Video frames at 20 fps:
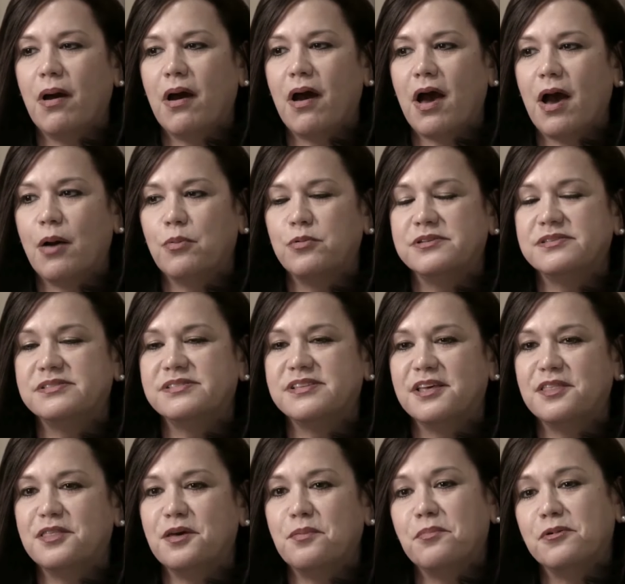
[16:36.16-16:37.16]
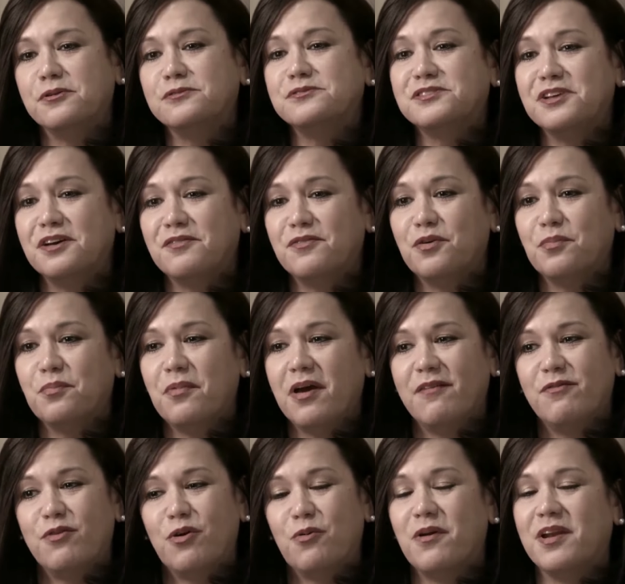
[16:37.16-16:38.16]
I would say that most of them
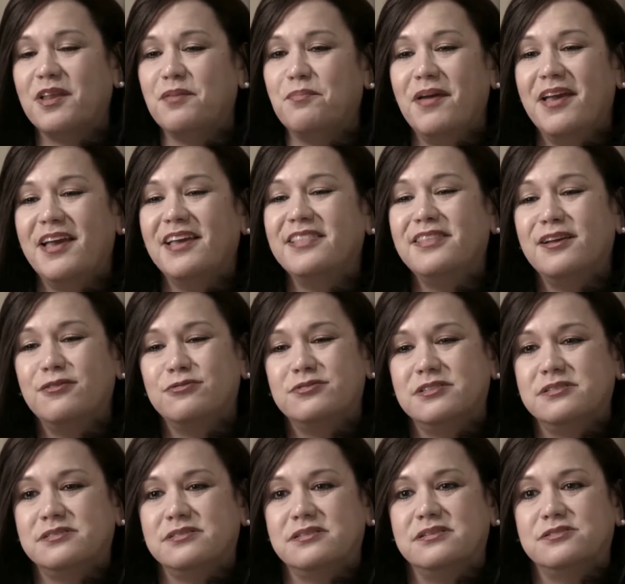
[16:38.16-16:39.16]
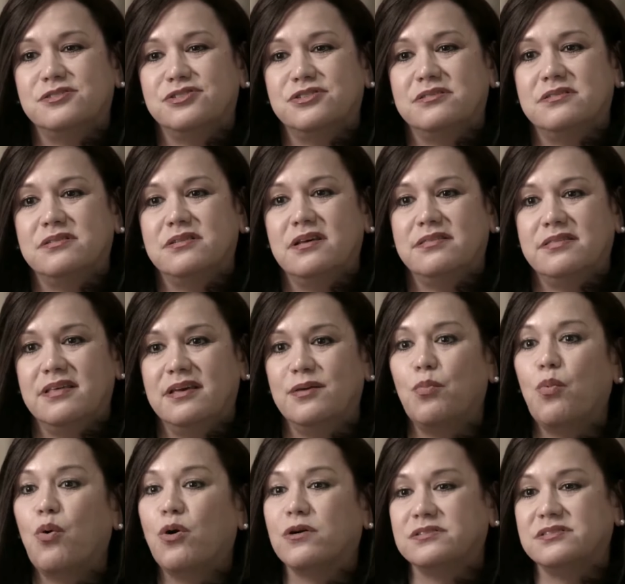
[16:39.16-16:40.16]
have already made their decision that they
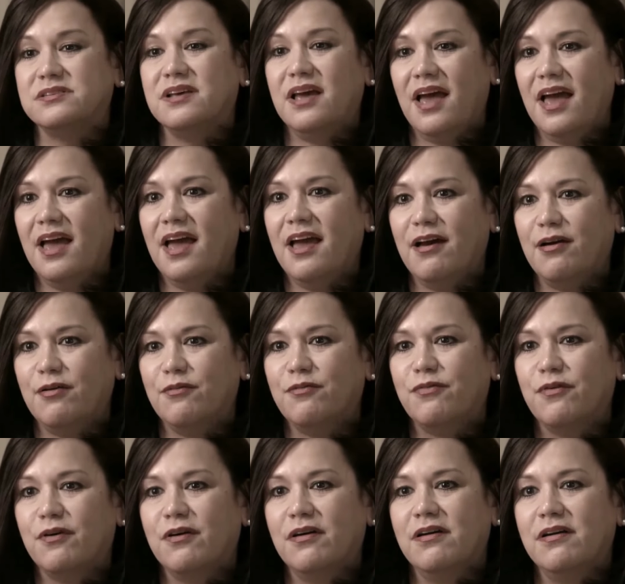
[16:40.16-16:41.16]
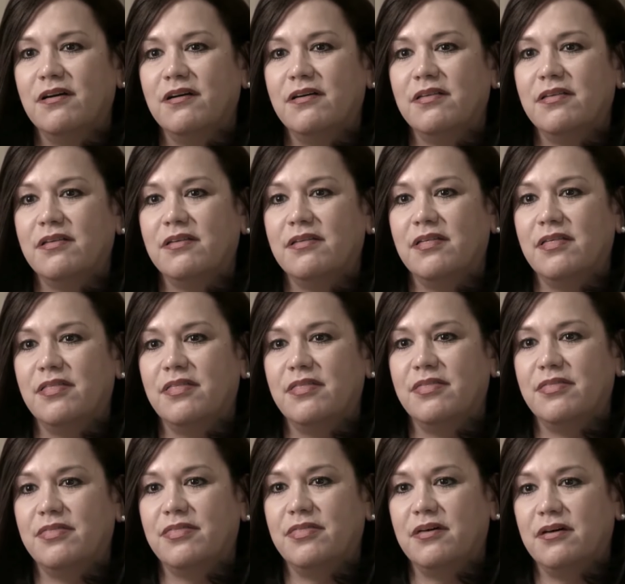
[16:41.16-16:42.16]
want to have
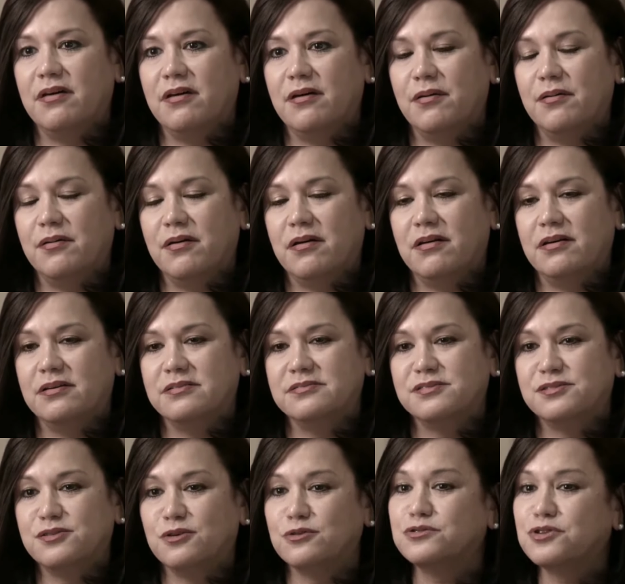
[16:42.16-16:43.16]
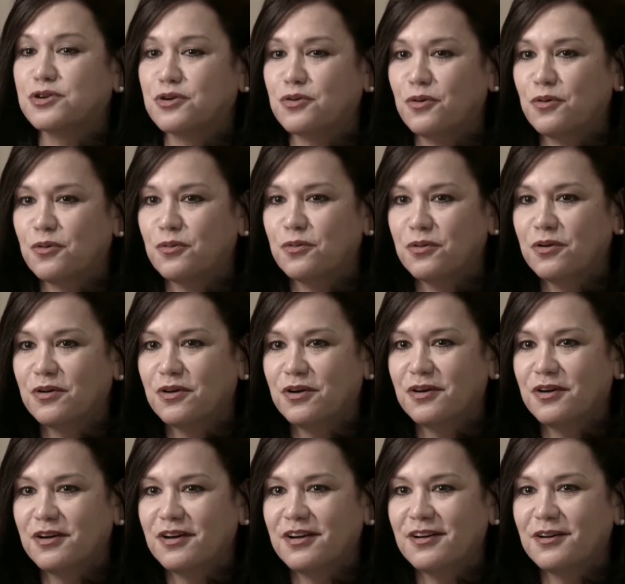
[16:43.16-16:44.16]
the surgical
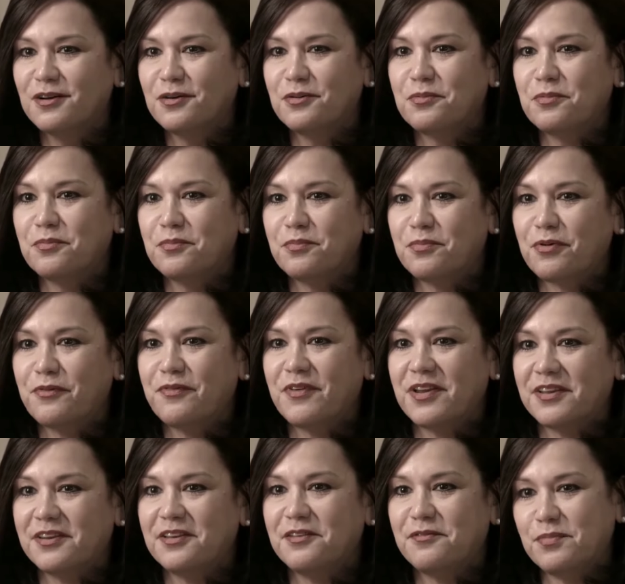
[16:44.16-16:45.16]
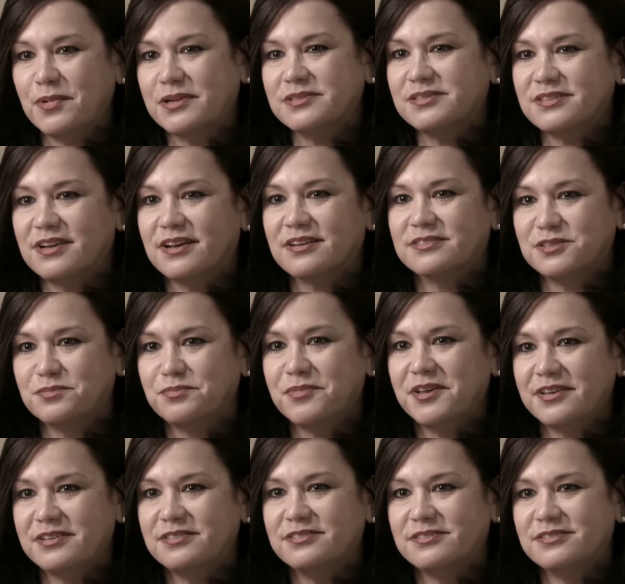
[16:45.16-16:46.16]
preventative
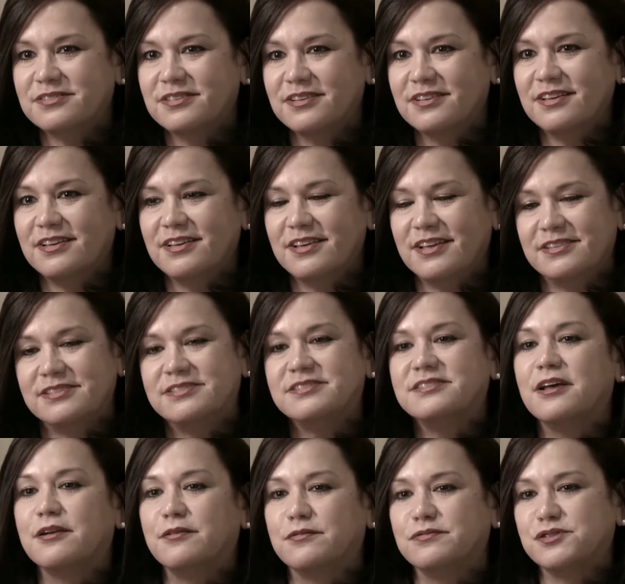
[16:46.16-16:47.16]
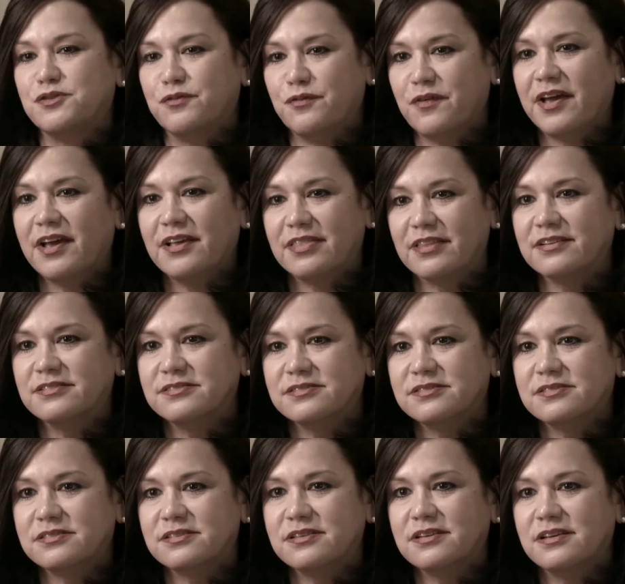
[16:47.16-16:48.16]
mastectomies instead of
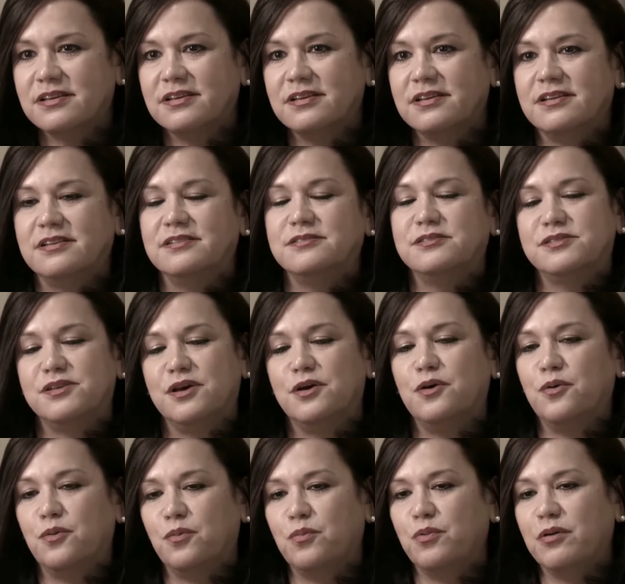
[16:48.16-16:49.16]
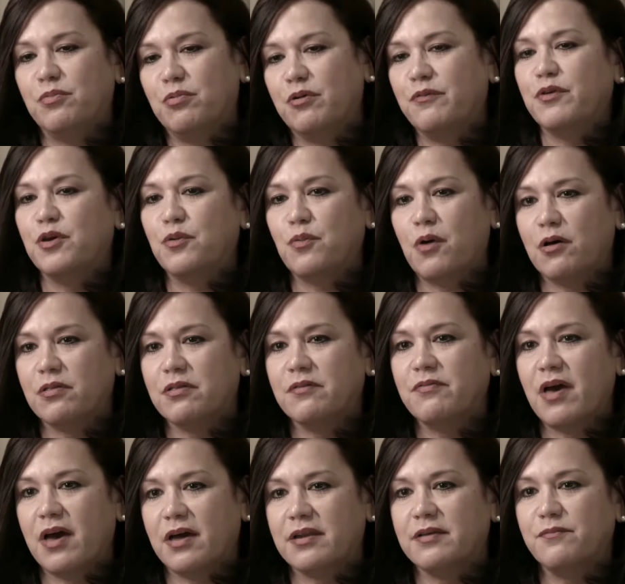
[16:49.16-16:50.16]
surveillance. And so we review all of
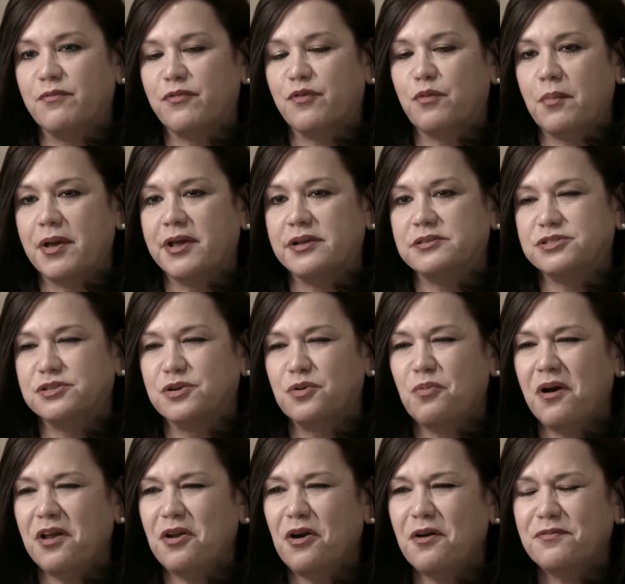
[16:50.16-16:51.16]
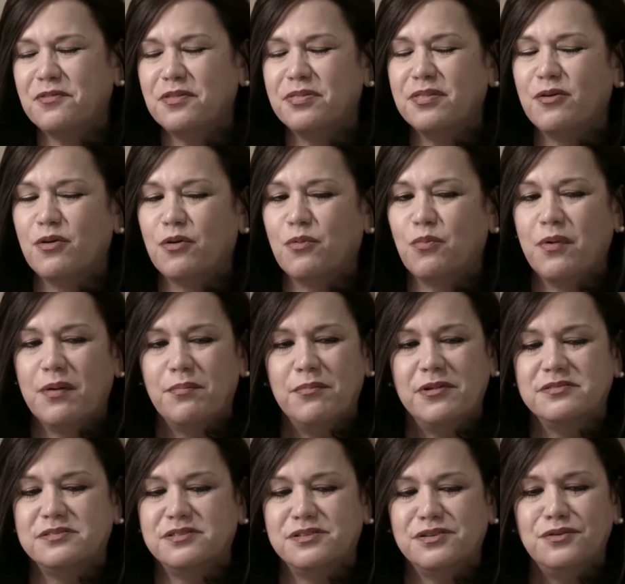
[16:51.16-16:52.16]
that information. Quite often there are
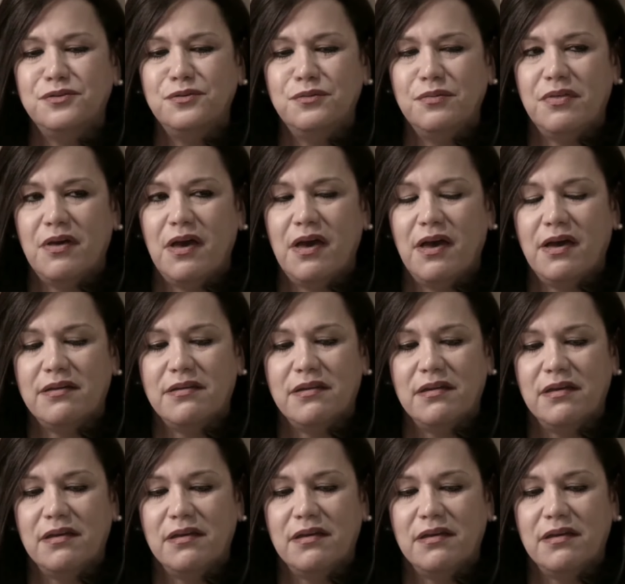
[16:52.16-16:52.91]
women too that